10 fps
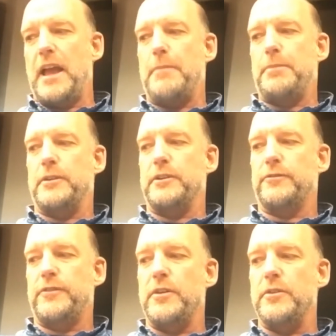app on your
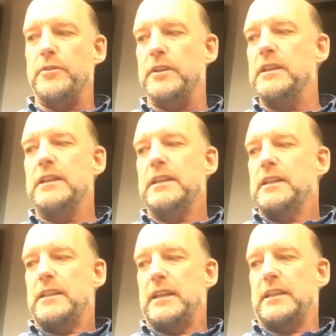phone
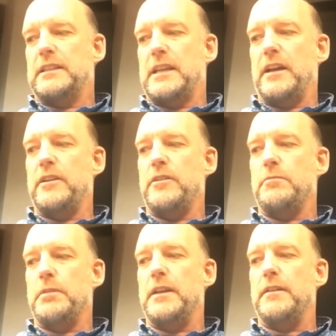that can tell you,
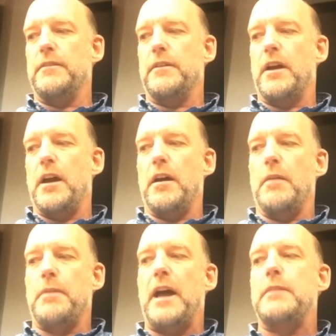but
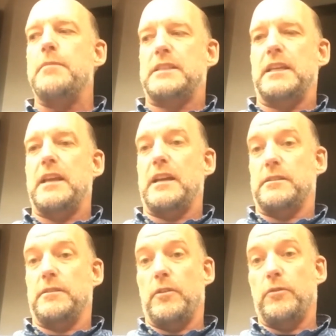a body mass
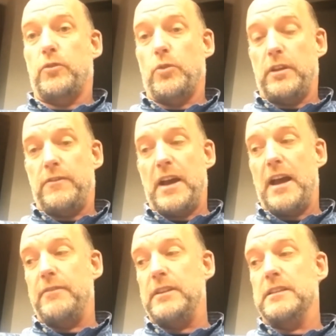index of over
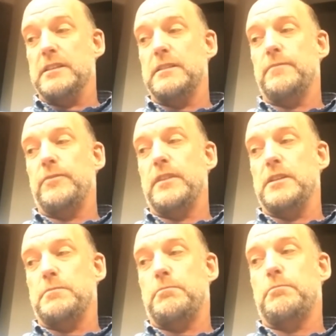45 is
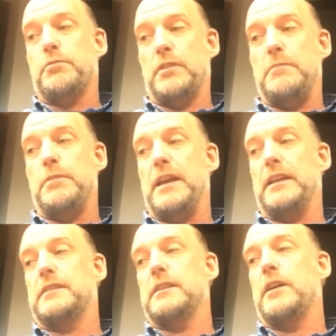pretty
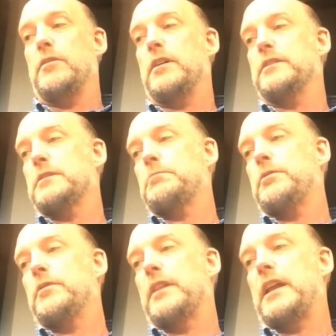big. So I'll just
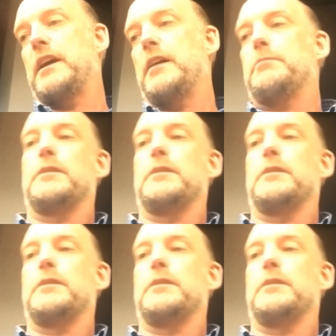pull that up.